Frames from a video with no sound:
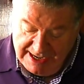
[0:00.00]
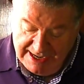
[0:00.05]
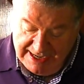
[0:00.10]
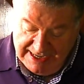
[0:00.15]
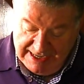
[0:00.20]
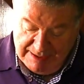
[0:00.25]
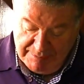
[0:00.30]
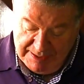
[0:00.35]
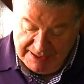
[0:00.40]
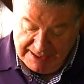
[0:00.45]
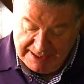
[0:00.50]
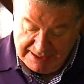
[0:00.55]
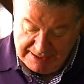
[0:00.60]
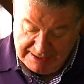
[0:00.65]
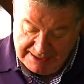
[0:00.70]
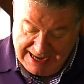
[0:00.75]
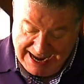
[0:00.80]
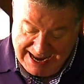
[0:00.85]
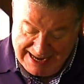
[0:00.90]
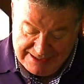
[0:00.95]
he
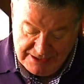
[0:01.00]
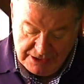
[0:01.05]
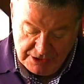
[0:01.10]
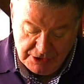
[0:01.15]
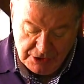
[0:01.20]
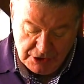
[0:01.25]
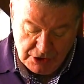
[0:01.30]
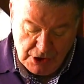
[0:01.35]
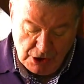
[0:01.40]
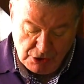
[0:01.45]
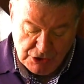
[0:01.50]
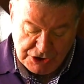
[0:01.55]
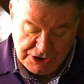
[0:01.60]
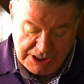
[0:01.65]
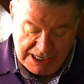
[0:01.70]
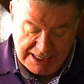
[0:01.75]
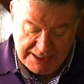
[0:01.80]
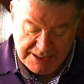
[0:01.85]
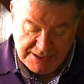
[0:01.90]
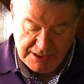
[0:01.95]
began
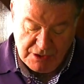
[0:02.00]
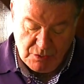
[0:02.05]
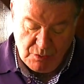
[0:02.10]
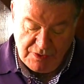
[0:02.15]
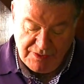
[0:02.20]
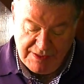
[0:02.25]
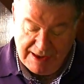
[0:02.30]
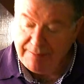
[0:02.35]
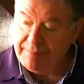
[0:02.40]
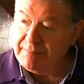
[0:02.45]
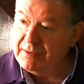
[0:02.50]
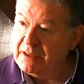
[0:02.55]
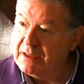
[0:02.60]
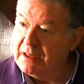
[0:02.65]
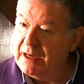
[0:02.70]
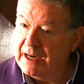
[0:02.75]
negotiating with them.